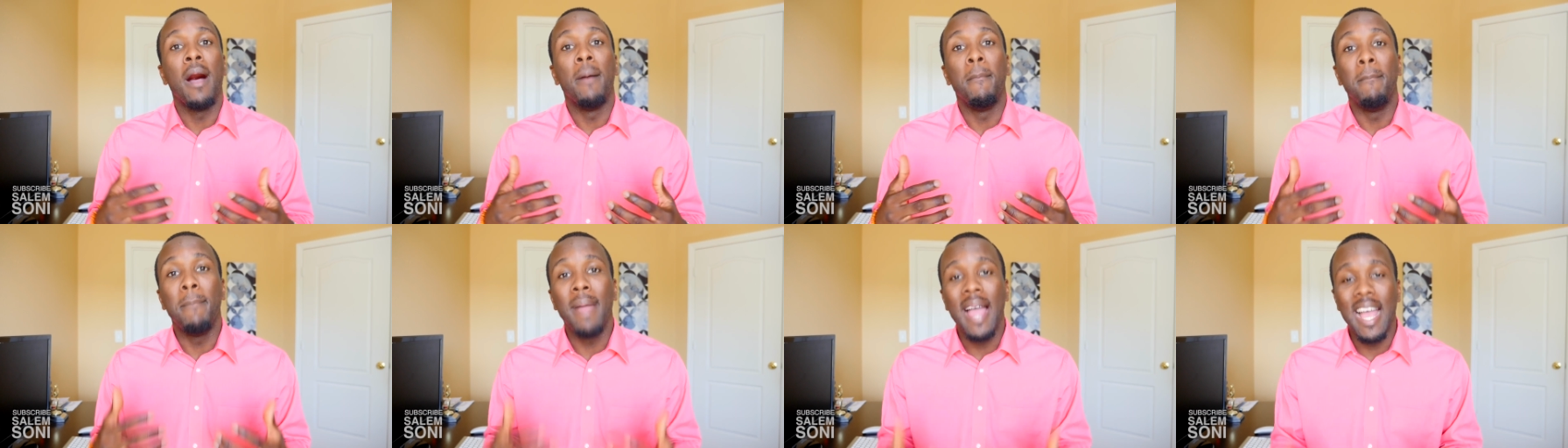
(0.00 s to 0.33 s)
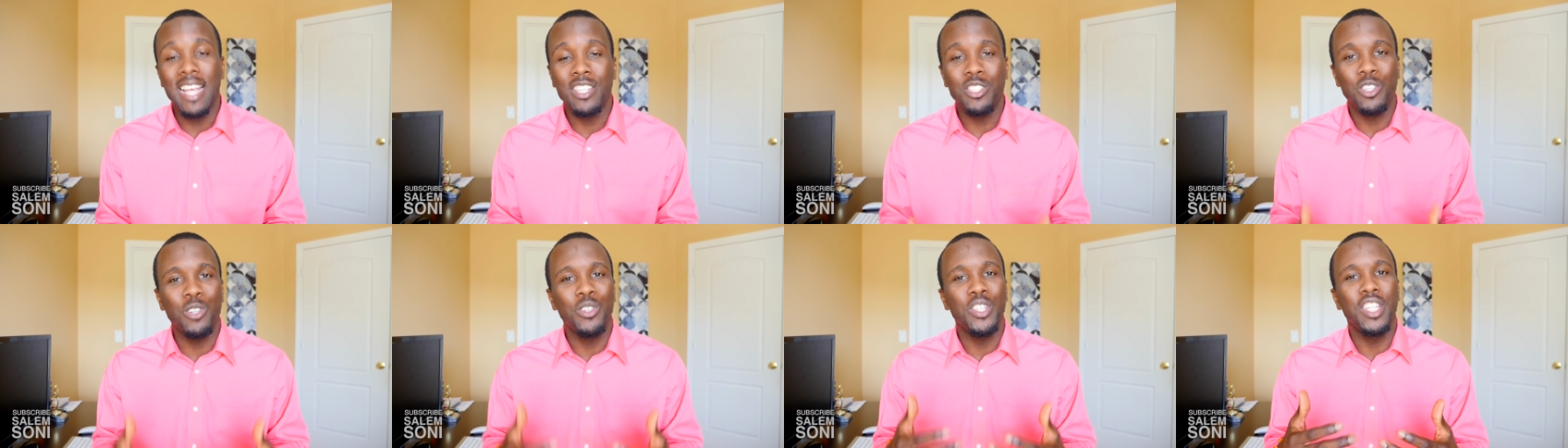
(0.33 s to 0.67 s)

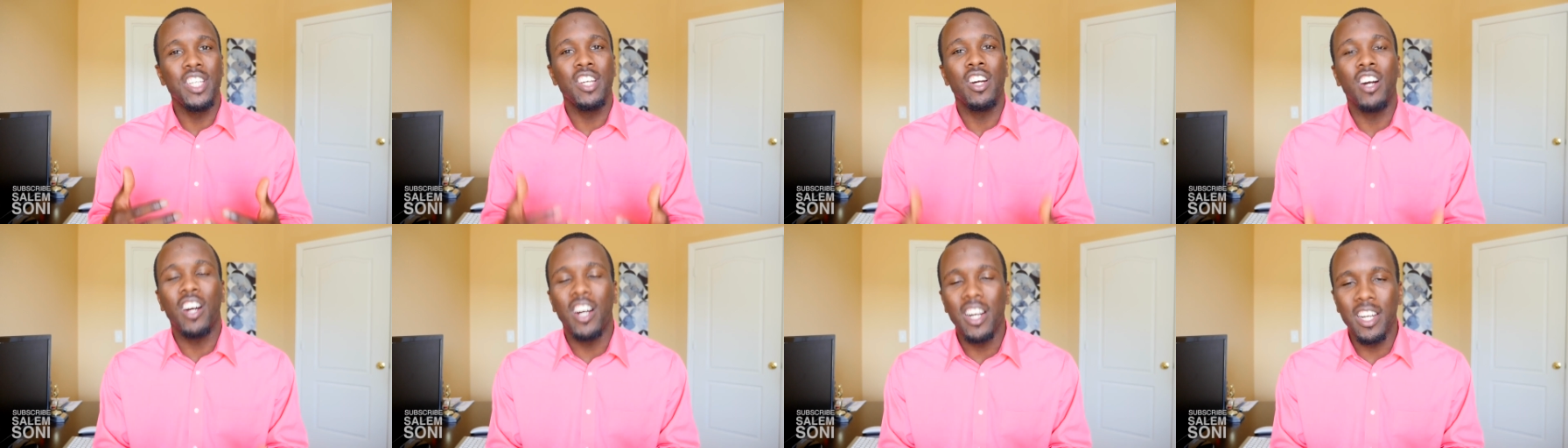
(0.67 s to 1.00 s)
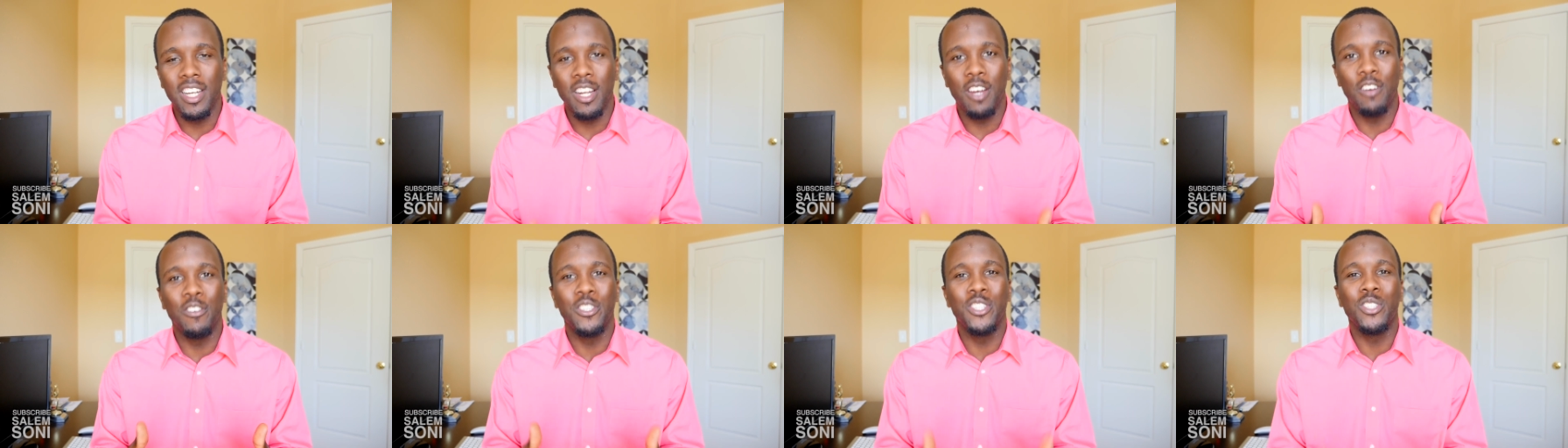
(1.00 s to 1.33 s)
Master the
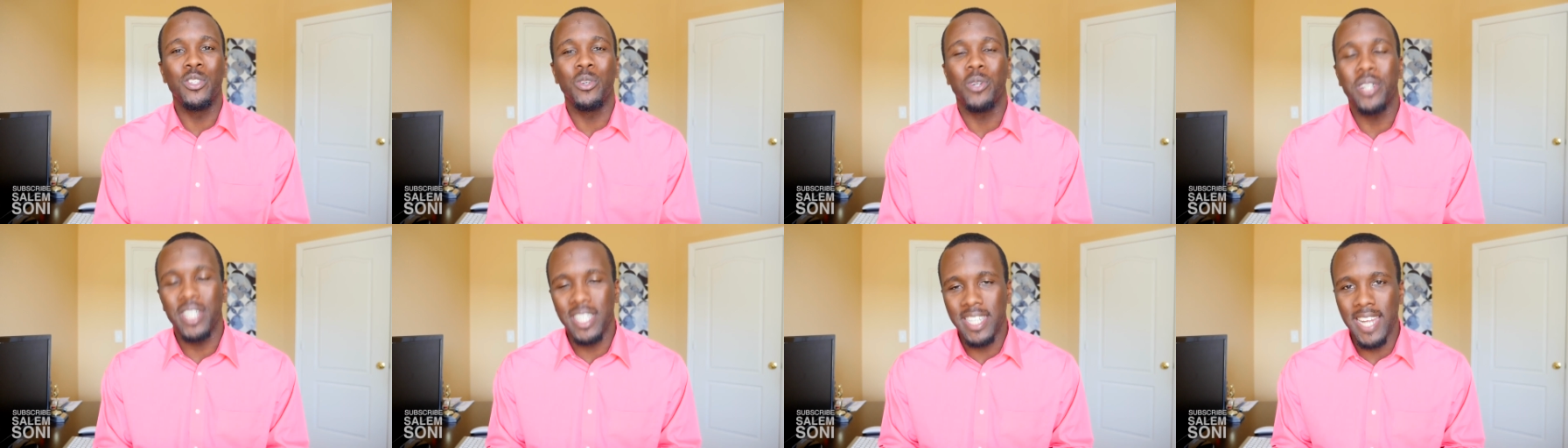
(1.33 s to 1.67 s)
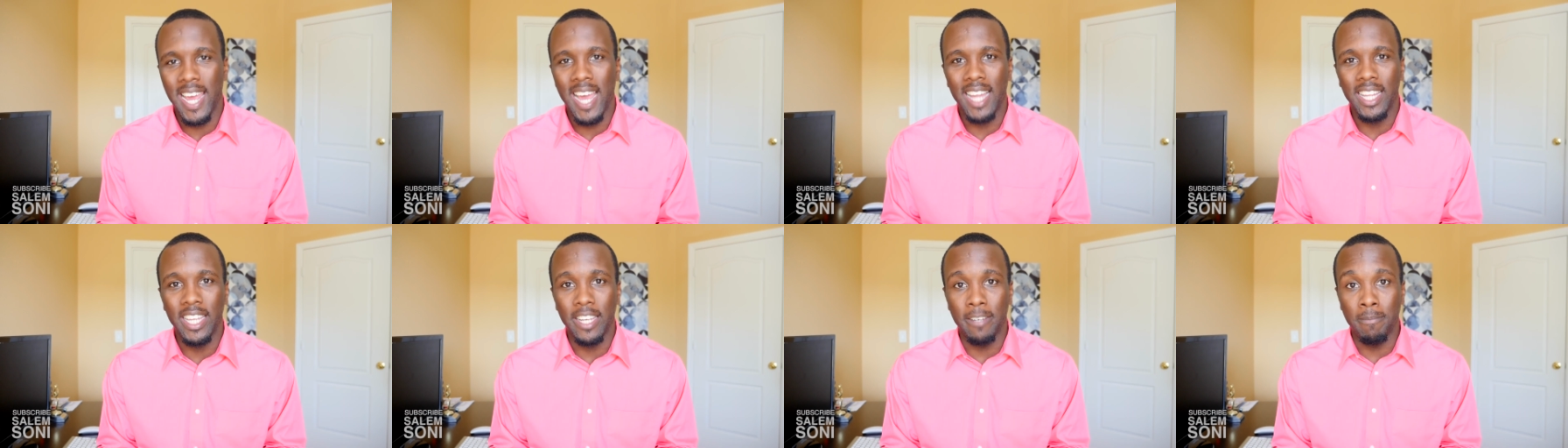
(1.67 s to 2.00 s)
art of
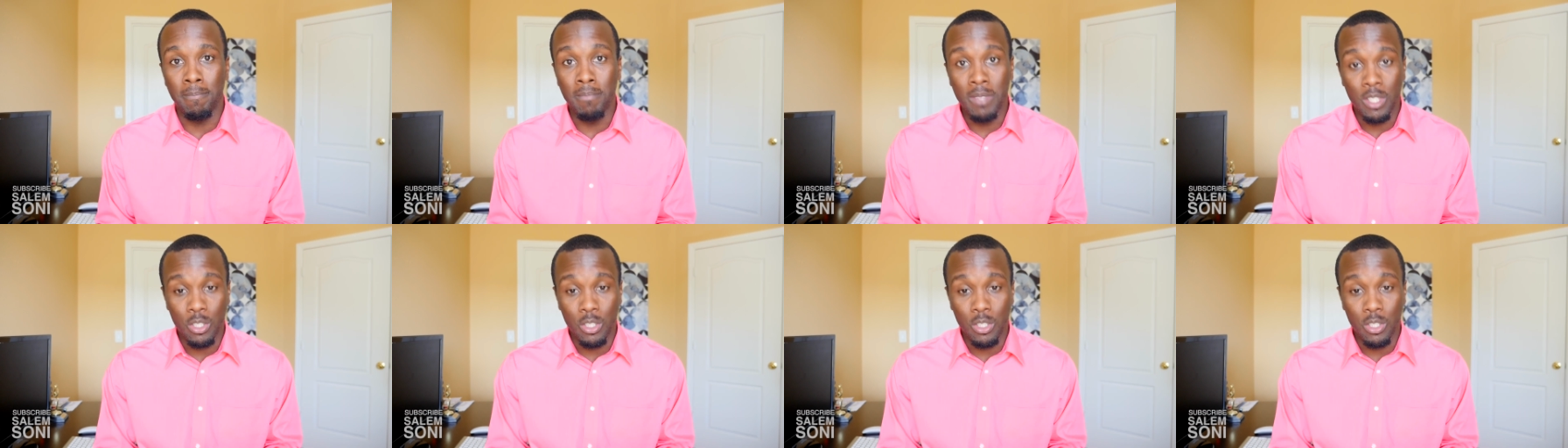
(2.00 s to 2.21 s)
storytelling.